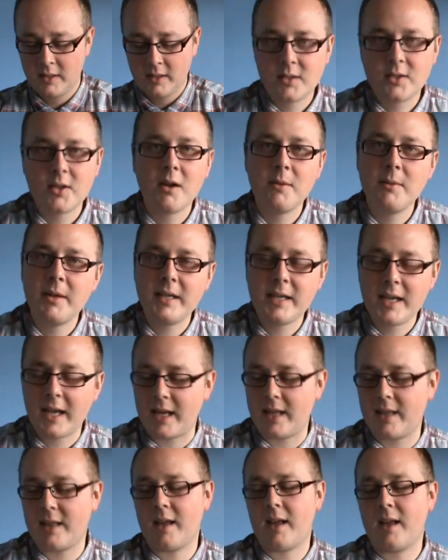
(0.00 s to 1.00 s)
So I mean,
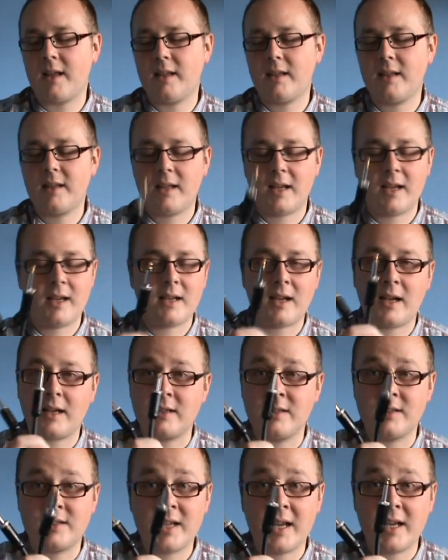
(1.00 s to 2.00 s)
yeah, I
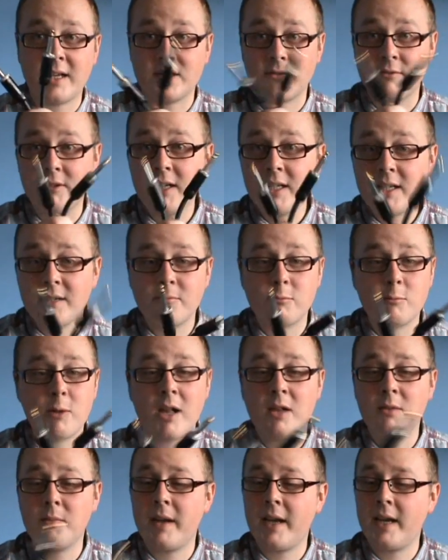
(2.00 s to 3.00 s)
can say it's really
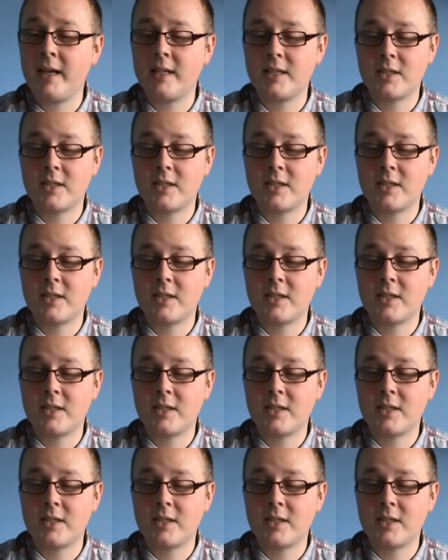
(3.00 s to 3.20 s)
well made.